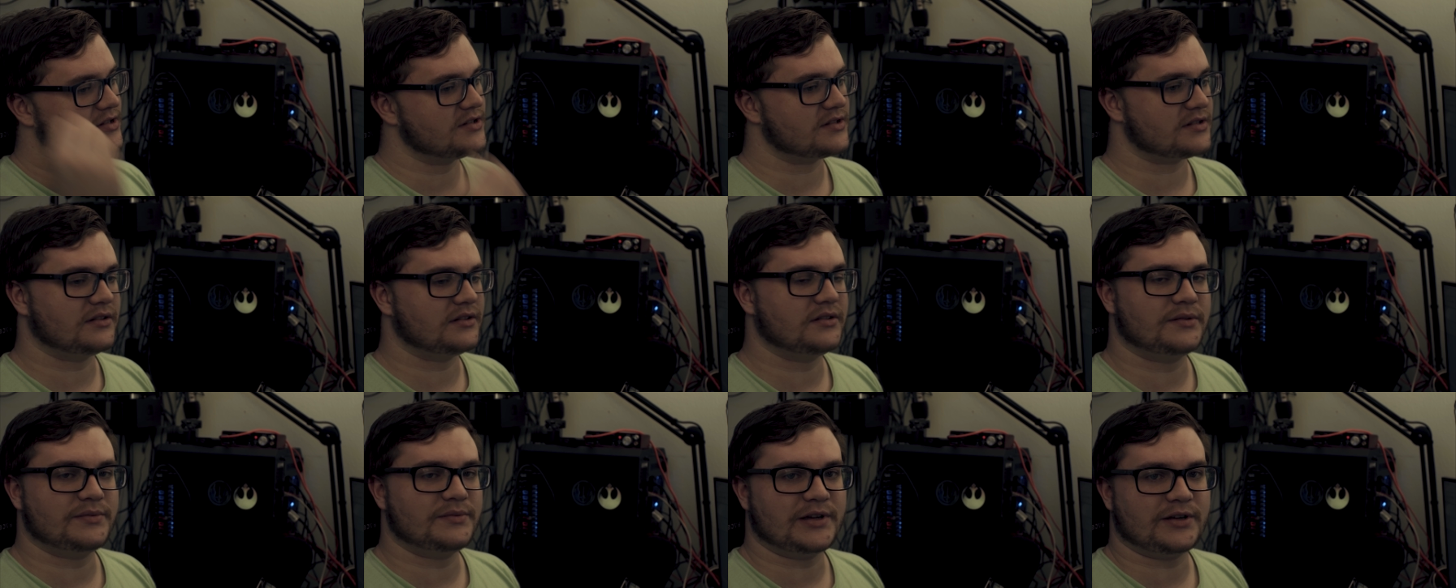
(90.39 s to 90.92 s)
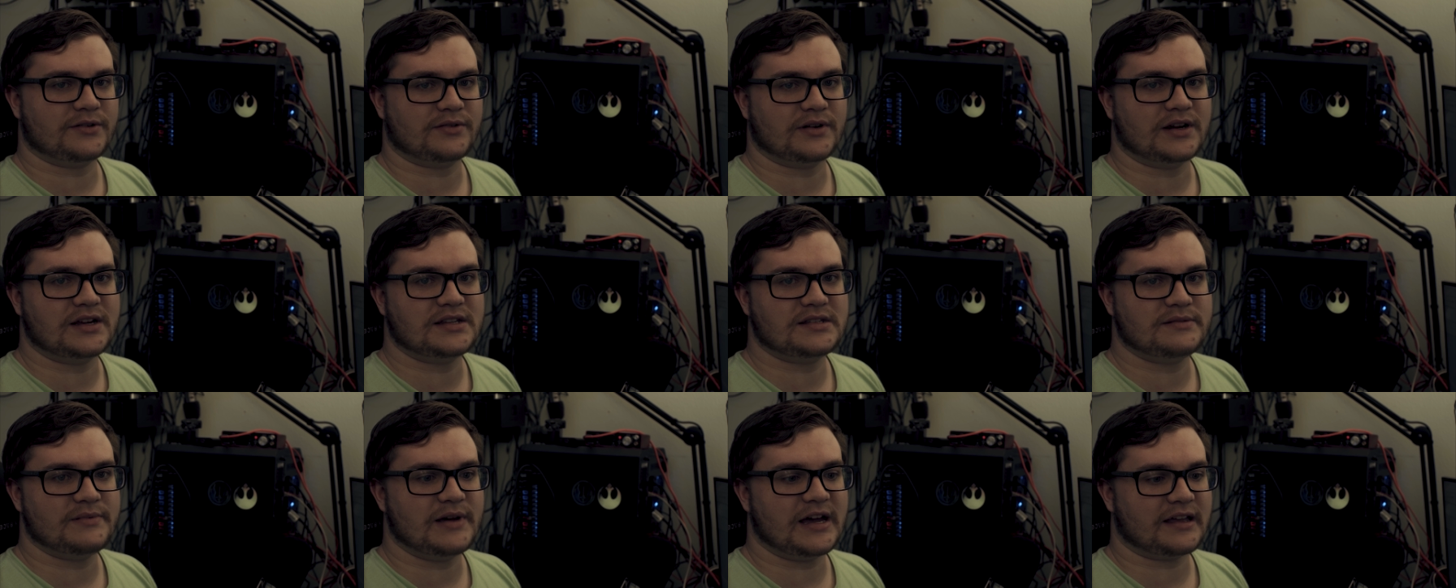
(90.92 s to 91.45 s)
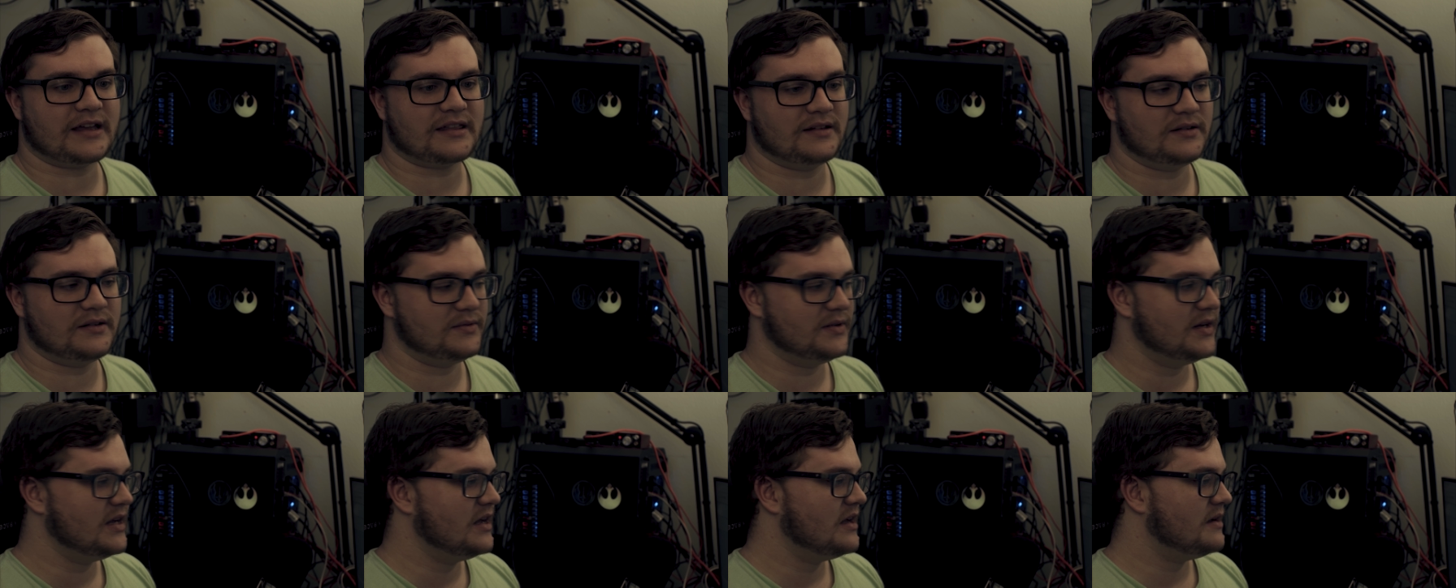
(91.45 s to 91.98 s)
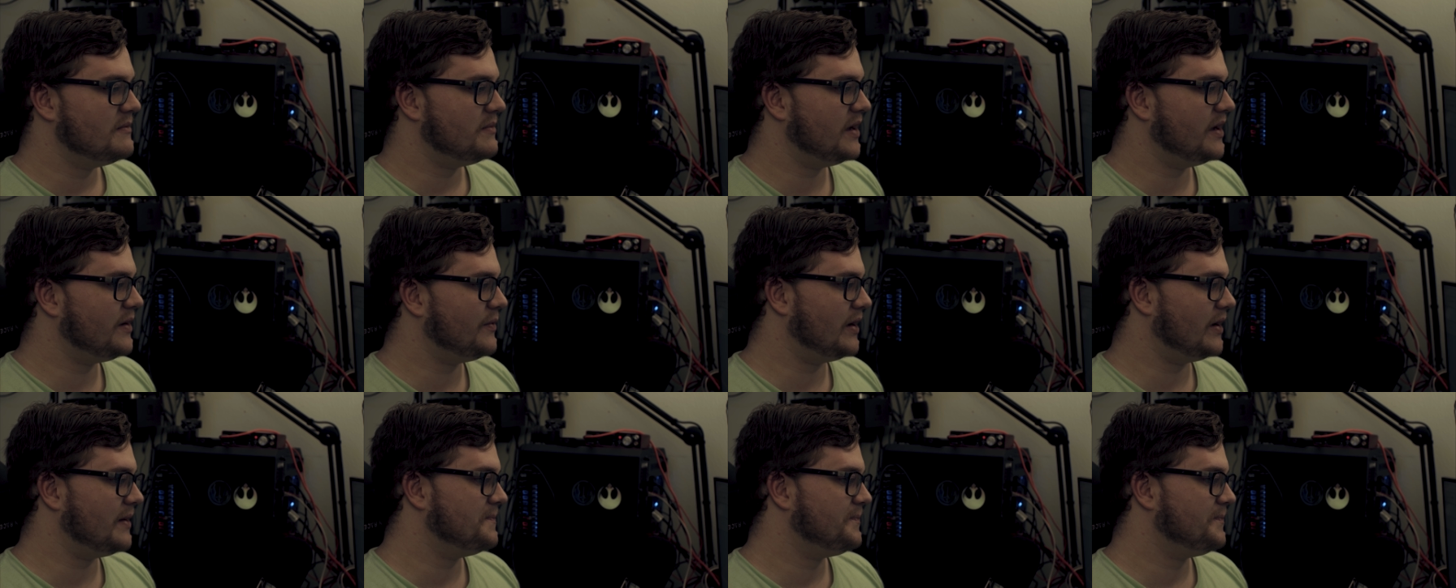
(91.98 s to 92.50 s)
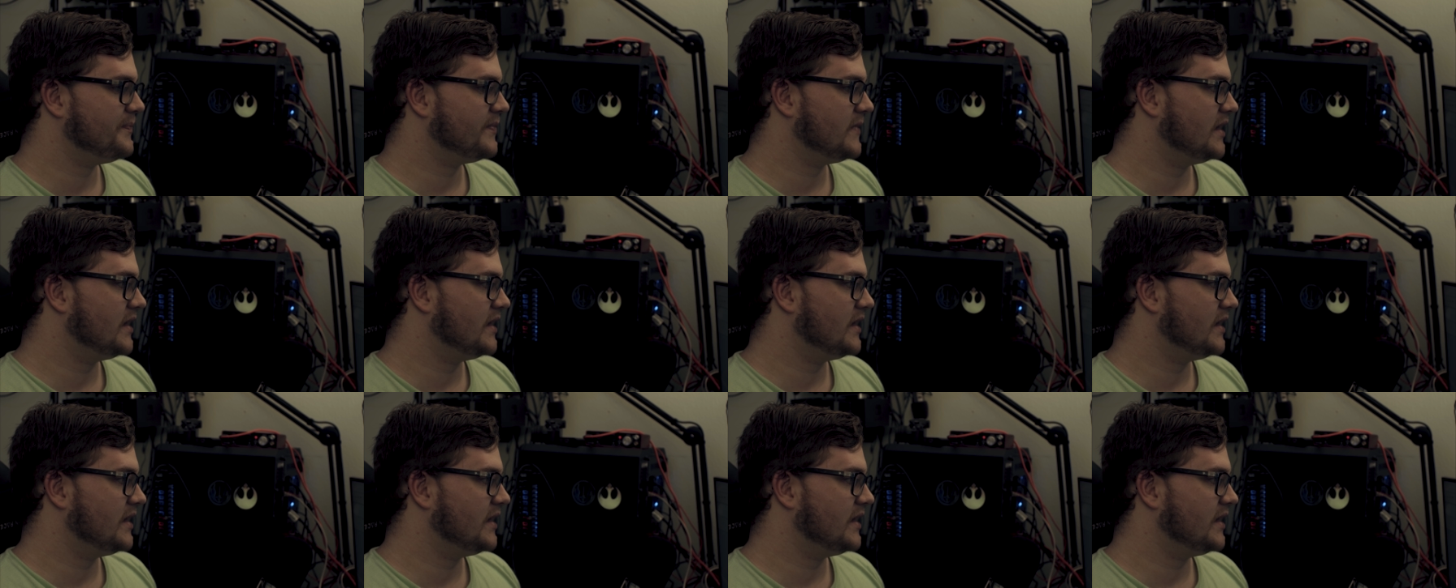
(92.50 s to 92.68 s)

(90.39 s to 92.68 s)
just a little bit crazy back then. But anyway,